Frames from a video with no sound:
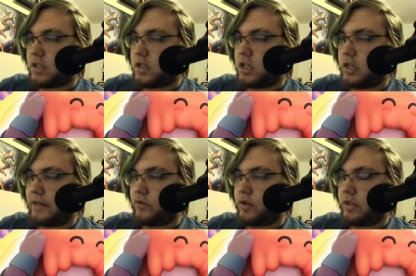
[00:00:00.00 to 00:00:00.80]

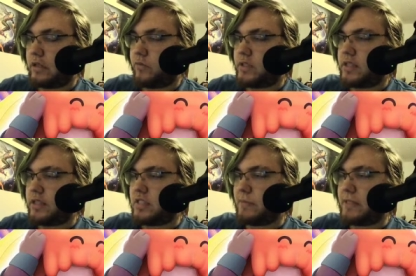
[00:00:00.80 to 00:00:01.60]
carnivore. What's
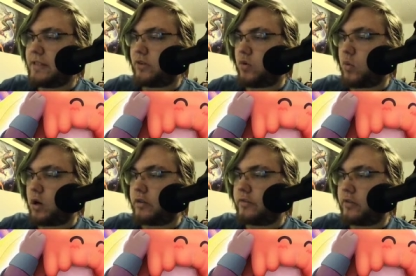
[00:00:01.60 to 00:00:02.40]
that specific
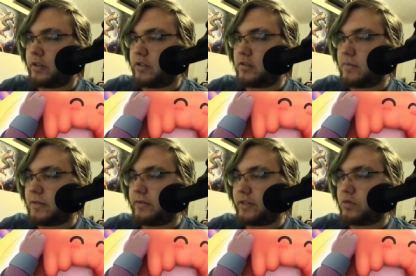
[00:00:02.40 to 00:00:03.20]
word for it? There's a
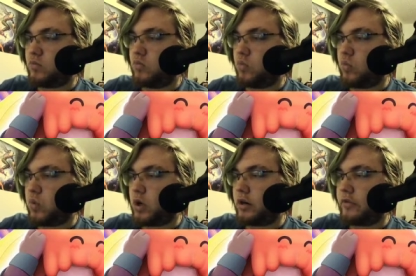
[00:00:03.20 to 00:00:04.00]
specific
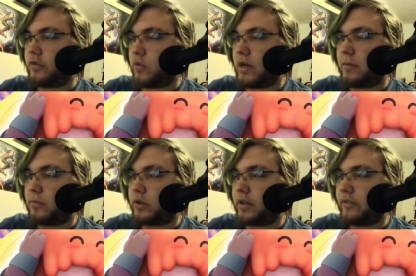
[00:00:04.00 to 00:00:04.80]
word for what I'm
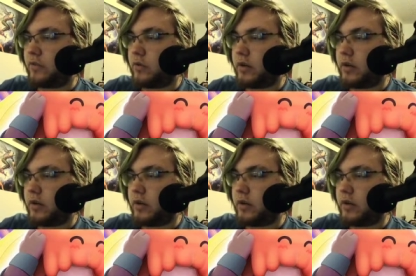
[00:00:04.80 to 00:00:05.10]
looking for.